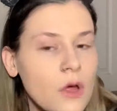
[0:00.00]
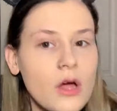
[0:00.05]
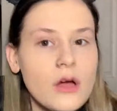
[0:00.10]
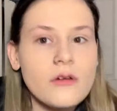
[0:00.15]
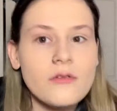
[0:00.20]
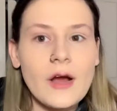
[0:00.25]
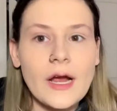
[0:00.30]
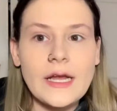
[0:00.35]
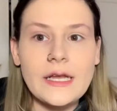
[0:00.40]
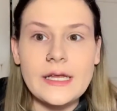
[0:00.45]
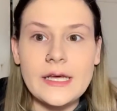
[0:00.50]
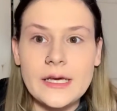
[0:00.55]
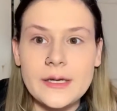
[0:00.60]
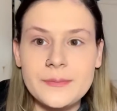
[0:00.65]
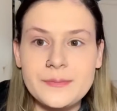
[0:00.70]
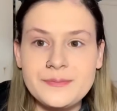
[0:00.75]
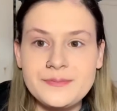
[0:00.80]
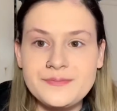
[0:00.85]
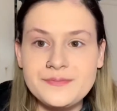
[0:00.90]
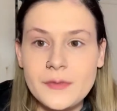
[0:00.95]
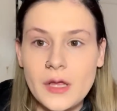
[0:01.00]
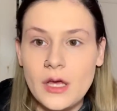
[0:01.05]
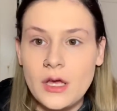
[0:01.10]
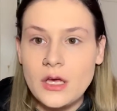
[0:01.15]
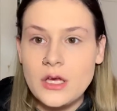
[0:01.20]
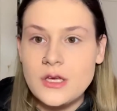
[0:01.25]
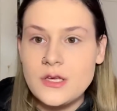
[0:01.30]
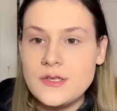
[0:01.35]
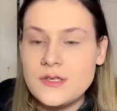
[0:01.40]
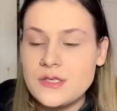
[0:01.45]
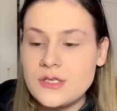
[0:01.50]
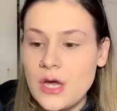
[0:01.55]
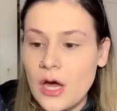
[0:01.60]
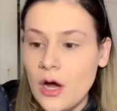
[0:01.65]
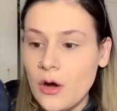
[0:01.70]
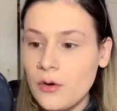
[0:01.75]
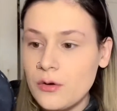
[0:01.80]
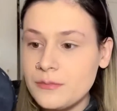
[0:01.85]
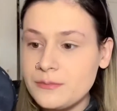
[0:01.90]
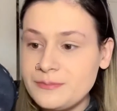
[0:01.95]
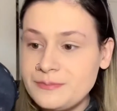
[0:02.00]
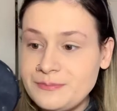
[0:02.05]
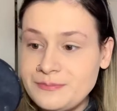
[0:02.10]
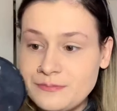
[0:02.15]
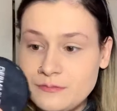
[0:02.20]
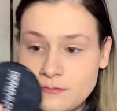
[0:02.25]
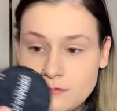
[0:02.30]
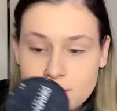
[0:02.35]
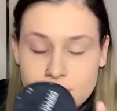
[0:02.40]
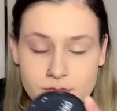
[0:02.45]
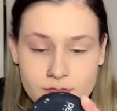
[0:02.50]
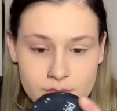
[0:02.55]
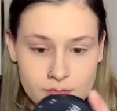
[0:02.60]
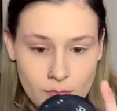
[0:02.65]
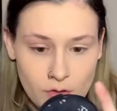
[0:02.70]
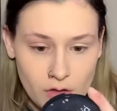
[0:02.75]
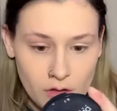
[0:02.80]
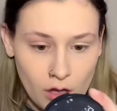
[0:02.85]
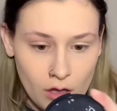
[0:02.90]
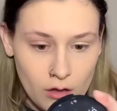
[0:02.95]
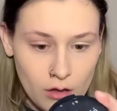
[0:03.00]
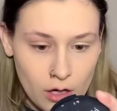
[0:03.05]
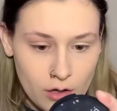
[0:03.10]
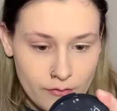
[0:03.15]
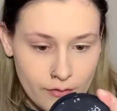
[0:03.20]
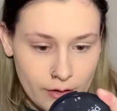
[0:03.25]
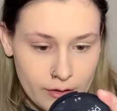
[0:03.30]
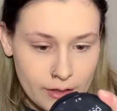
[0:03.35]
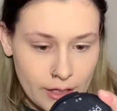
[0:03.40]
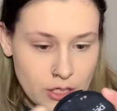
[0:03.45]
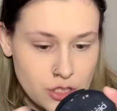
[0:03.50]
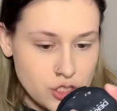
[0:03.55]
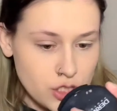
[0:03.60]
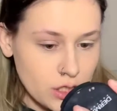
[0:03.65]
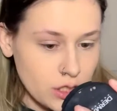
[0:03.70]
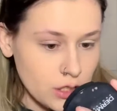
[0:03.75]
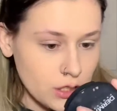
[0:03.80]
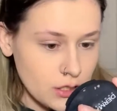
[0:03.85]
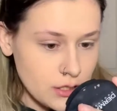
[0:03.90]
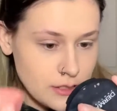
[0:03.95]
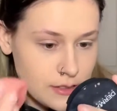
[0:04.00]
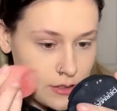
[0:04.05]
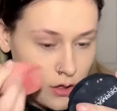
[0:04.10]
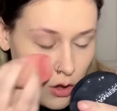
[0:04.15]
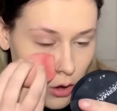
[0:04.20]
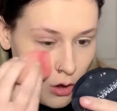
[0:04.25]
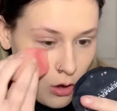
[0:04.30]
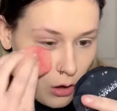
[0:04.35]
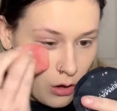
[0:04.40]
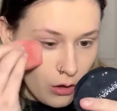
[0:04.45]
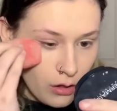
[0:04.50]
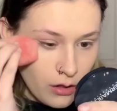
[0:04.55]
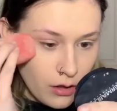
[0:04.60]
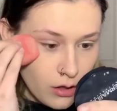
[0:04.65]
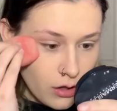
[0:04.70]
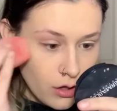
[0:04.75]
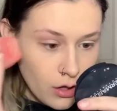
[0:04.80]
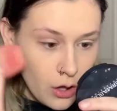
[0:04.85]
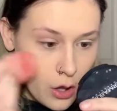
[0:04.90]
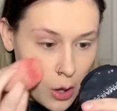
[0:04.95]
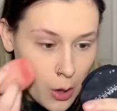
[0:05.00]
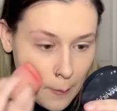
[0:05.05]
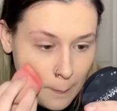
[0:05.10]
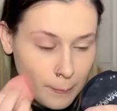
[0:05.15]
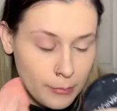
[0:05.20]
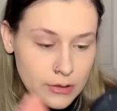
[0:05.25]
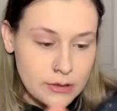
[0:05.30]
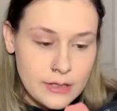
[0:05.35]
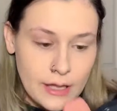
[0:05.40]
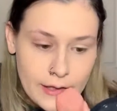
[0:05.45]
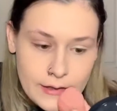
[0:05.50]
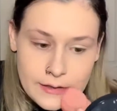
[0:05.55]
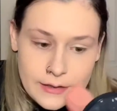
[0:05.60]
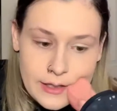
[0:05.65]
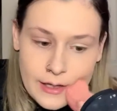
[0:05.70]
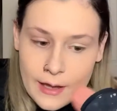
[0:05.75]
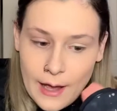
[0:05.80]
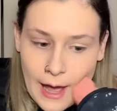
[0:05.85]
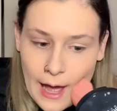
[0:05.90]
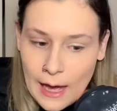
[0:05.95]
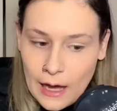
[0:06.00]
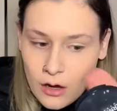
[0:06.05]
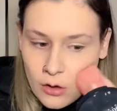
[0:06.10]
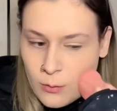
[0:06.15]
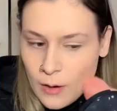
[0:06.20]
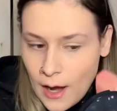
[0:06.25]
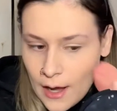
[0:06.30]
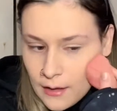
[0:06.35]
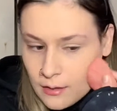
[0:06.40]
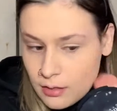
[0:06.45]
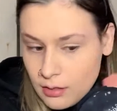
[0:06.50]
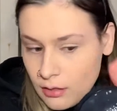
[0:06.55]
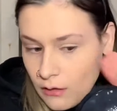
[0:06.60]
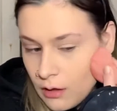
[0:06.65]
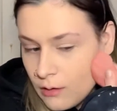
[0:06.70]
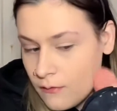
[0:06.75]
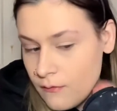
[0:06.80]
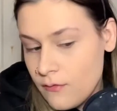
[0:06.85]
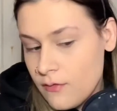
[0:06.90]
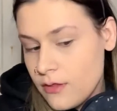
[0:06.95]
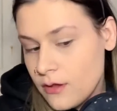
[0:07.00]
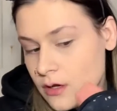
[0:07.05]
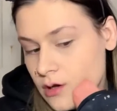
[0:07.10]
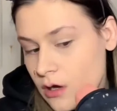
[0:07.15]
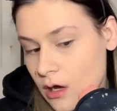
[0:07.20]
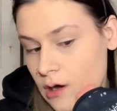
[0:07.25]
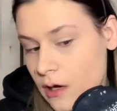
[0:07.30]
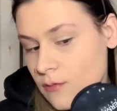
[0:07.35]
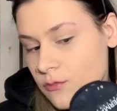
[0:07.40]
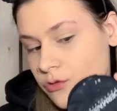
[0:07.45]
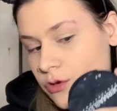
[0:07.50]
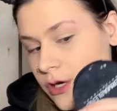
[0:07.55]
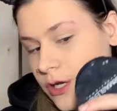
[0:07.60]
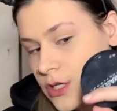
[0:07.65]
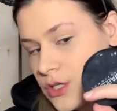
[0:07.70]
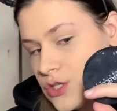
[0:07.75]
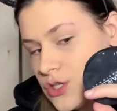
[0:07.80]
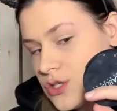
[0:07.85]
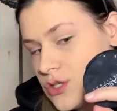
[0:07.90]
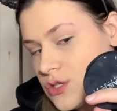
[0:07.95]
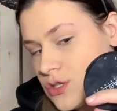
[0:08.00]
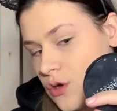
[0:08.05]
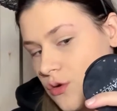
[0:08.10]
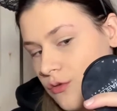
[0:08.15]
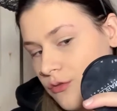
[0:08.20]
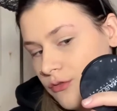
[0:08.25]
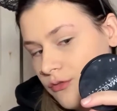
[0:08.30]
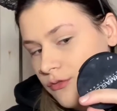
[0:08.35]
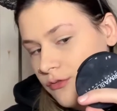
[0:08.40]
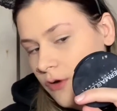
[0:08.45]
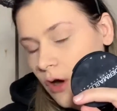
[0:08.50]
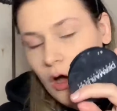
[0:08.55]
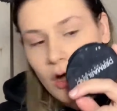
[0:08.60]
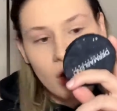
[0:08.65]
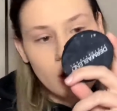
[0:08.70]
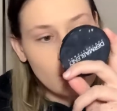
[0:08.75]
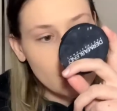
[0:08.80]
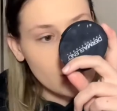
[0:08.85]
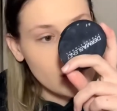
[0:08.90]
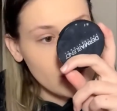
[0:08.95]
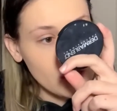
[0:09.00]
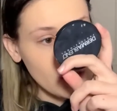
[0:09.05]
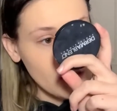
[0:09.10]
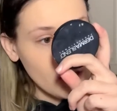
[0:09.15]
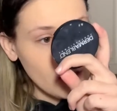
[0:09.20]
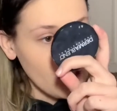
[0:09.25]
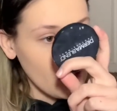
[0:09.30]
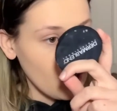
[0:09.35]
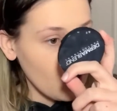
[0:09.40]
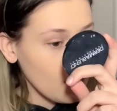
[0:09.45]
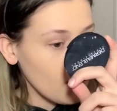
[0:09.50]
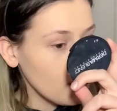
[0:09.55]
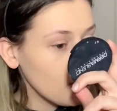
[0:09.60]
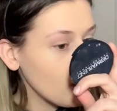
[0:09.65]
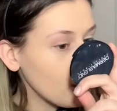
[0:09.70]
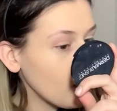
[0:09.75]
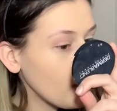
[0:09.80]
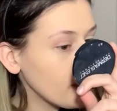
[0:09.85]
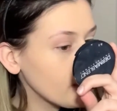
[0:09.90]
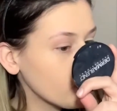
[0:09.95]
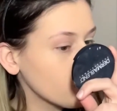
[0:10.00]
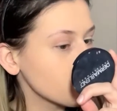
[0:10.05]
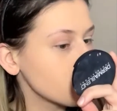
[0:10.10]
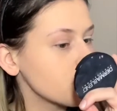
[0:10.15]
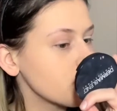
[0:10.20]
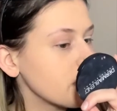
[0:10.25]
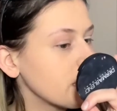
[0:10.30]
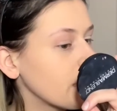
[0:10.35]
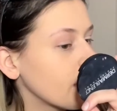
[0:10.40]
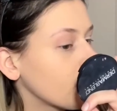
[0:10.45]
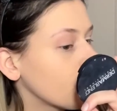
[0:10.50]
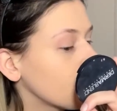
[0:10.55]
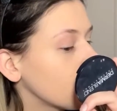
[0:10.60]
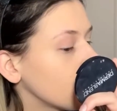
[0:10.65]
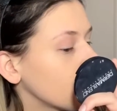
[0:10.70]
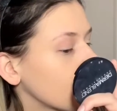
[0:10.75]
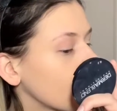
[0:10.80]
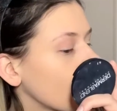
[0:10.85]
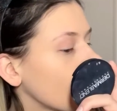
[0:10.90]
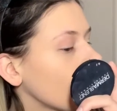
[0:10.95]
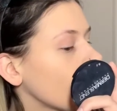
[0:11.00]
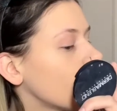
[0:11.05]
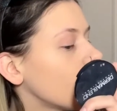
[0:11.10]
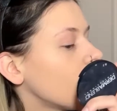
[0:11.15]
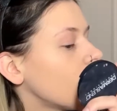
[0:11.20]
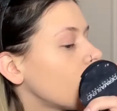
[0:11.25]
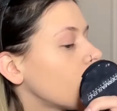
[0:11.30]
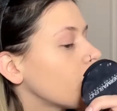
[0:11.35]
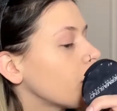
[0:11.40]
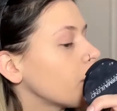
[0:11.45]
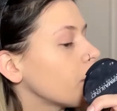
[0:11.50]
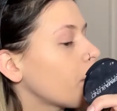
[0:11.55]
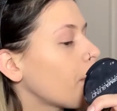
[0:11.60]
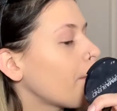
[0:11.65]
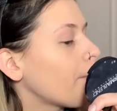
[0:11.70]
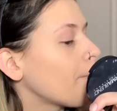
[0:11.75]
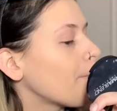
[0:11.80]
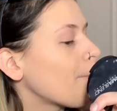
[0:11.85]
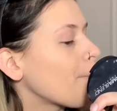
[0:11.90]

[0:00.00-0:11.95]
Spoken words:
Alrighty, so our foundation is all blended out. I love the coverage so far. I don't see it clinging on